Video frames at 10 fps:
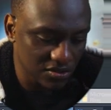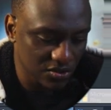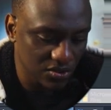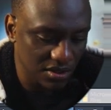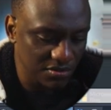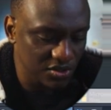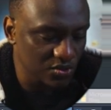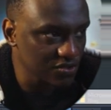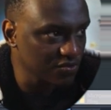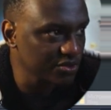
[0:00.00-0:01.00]
So that means
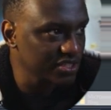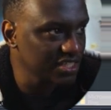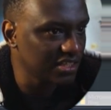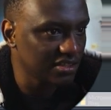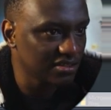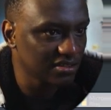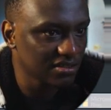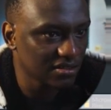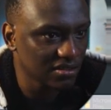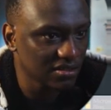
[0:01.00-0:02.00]
it was 14.
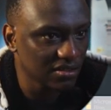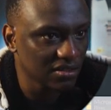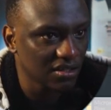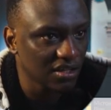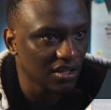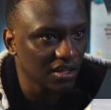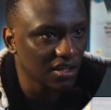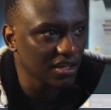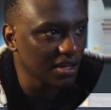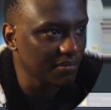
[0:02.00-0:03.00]

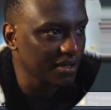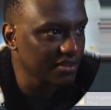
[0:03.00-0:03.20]
Yeah,